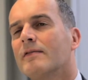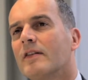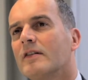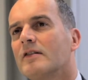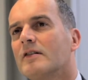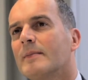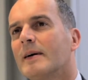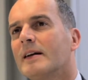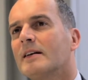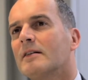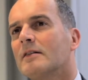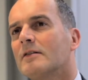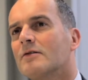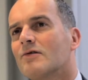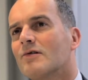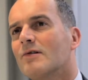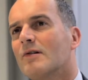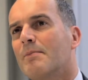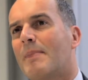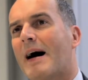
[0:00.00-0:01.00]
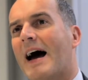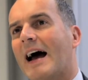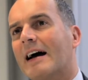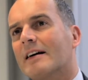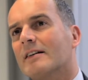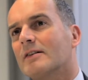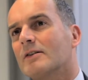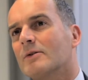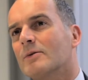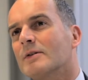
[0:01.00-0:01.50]
fundamental
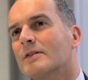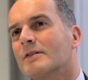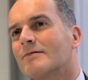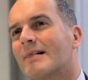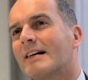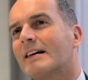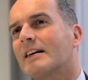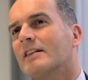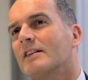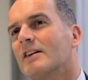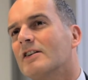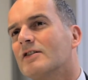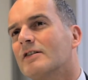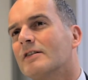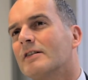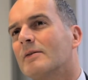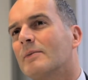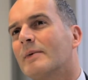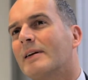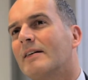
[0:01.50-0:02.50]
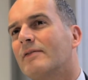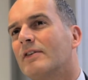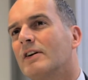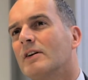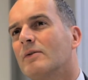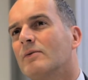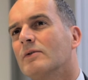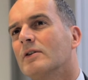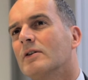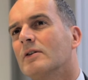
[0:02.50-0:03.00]
drawback to was recognition that whatever
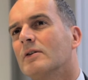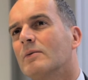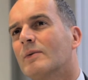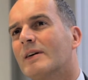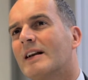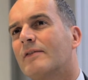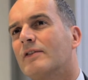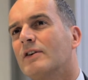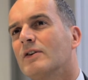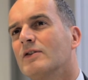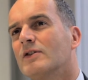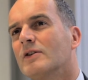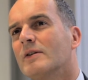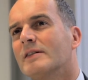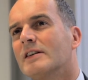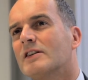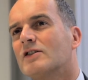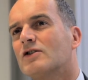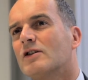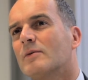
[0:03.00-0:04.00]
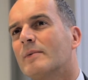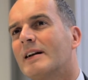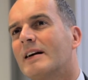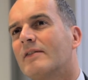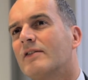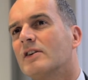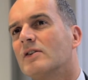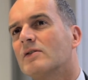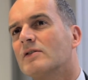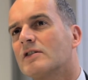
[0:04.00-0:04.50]
you do in this job,
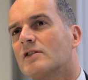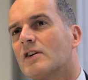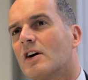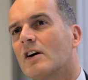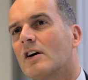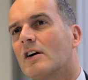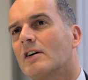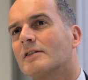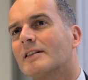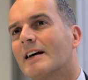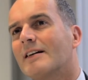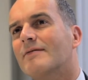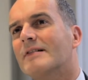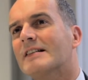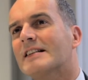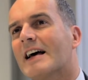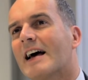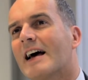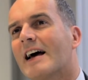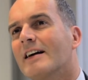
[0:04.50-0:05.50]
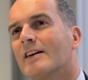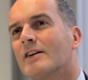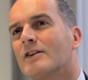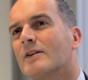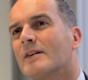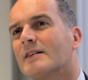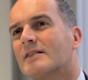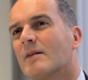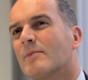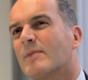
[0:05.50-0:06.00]
whenever you start every day, you're
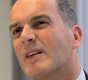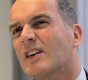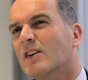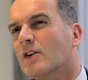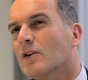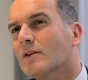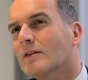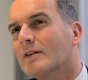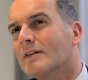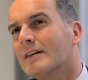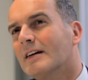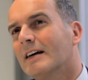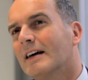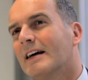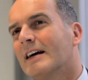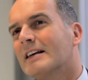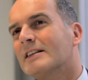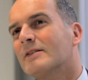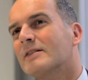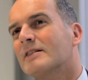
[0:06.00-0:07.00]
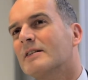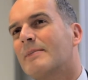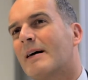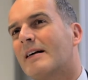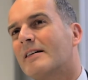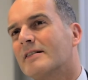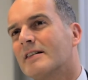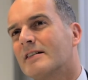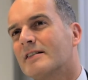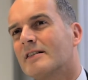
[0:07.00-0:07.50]
doing something good. So it's about
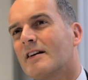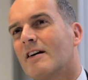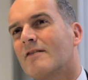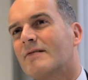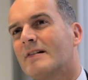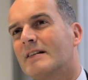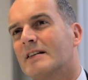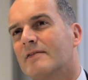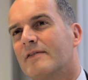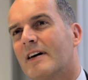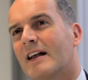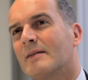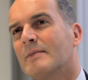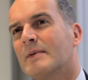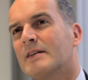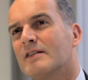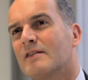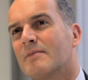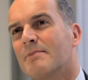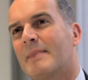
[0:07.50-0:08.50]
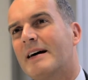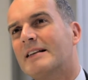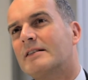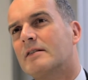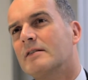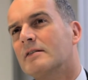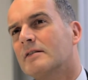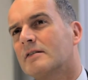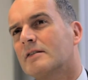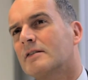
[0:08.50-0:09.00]
the discovery and development of
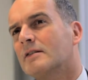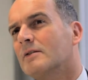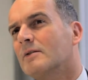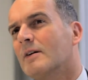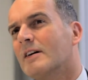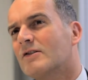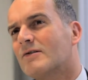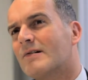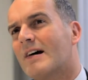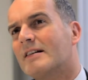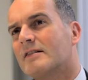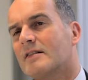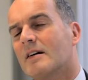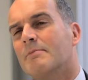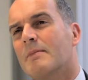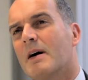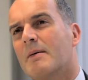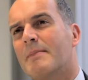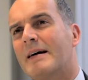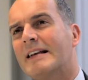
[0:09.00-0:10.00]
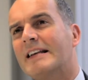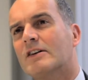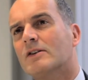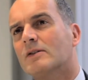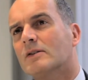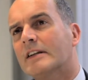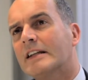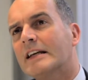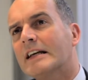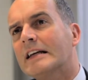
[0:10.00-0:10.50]
medicines to address unmet
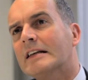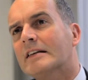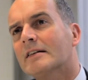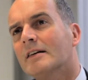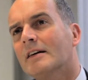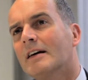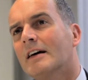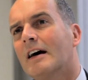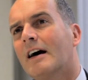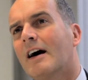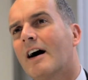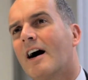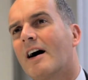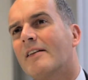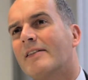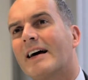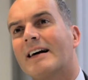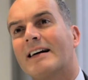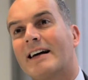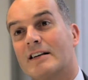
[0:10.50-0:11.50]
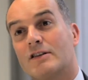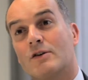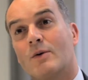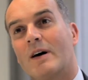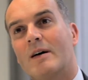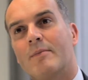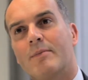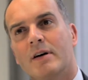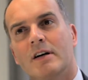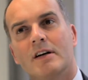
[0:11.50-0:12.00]
medical need. And that gets
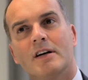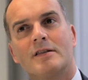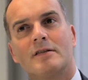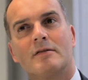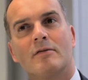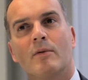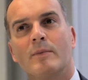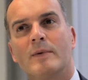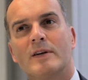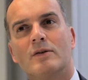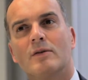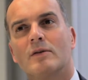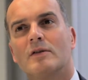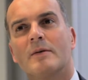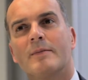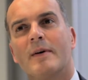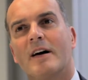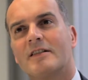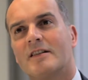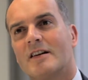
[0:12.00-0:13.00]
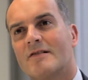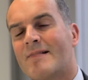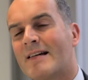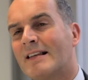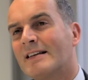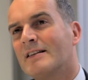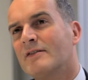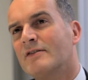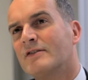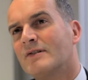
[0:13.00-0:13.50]
quite personal when we talk about our
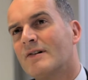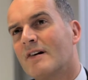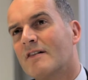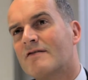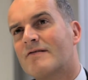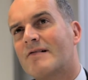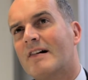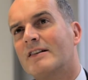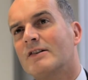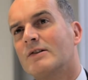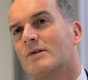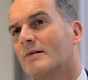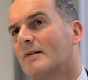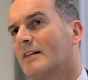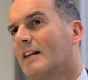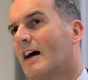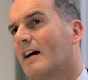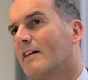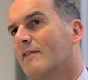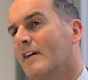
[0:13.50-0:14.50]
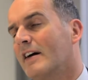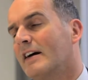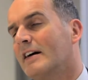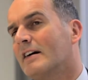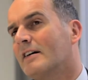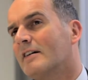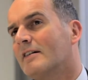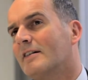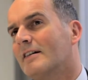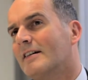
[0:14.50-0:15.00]
relatives or our friends who are alive
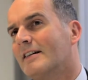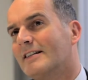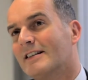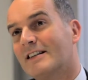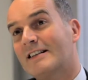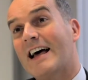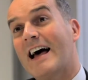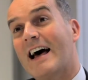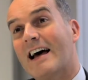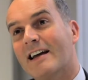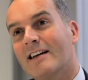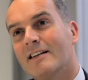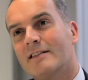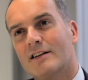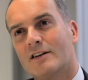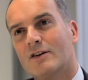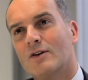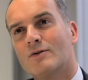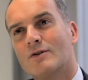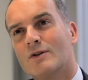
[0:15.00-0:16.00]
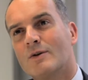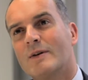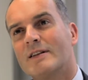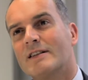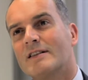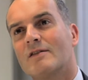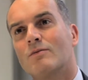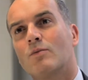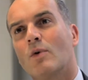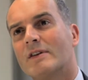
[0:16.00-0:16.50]
here today as a
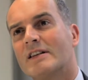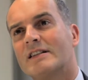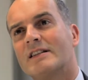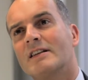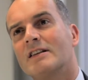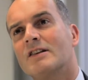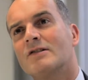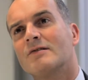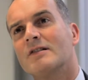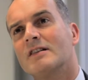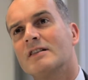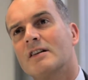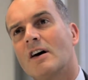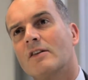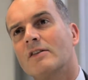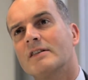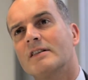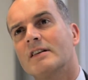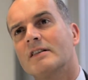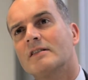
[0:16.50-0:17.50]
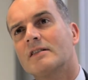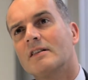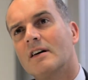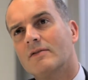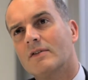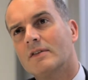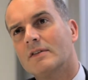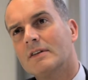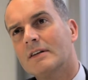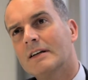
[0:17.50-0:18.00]
consequence of what this industry has done and
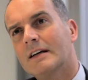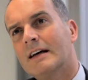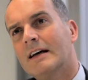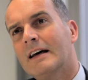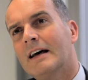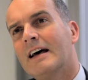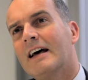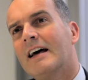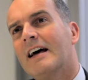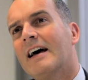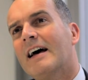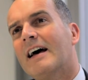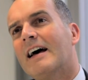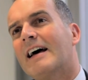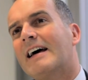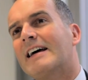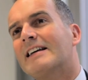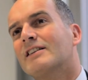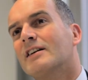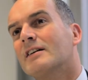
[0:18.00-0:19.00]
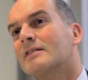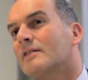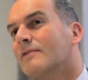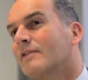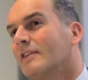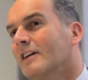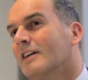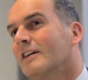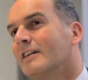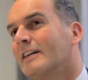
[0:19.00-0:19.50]
discovered. In terms of
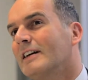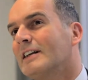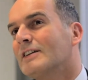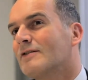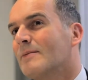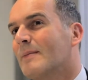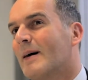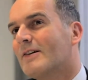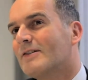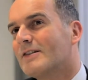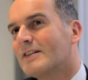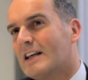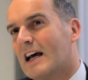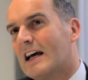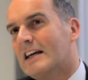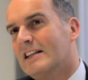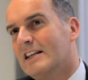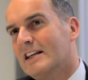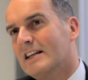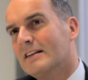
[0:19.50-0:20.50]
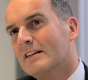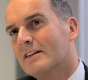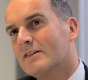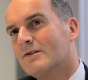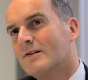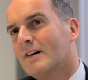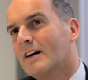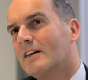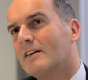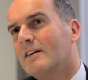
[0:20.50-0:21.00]
learnings from outside the
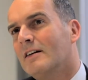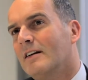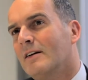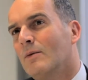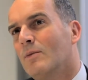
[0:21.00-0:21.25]
industry, I clearly